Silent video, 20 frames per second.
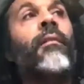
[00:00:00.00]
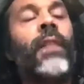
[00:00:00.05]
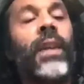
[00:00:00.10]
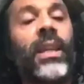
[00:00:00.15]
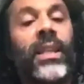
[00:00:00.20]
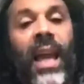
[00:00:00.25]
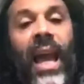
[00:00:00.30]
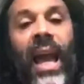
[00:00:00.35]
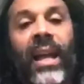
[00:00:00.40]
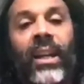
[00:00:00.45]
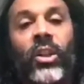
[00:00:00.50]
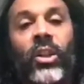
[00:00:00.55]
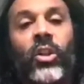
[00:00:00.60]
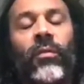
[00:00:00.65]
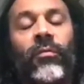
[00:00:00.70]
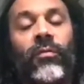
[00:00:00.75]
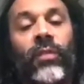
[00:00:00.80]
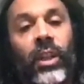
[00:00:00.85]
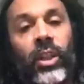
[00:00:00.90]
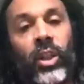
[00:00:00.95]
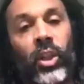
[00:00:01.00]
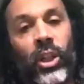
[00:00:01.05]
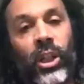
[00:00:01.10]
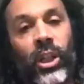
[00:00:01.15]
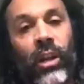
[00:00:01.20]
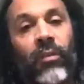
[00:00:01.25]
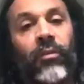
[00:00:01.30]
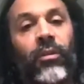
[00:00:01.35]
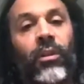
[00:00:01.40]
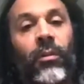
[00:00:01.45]
edge and this
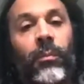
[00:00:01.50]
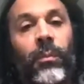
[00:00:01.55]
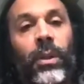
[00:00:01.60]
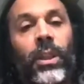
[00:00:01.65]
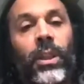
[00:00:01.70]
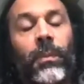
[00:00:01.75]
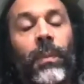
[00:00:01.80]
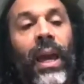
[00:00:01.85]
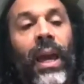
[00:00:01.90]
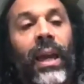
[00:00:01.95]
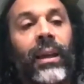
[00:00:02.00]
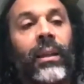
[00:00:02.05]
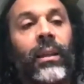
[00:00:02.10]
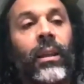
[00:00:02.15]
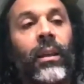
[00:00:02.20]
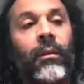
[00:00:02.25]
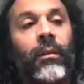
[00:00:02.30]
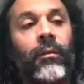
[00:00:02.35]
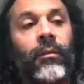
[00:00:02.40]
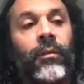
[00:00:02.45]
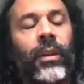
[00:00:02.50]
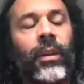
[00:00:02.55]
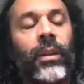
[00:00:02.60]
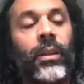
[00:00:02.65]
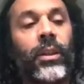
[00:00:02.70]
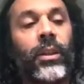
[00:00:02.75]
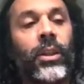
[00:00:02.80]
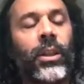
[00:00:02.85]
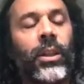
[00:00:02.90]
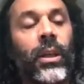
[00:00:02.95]
shift of perspective
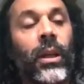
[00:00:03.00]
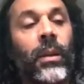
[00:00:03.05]
is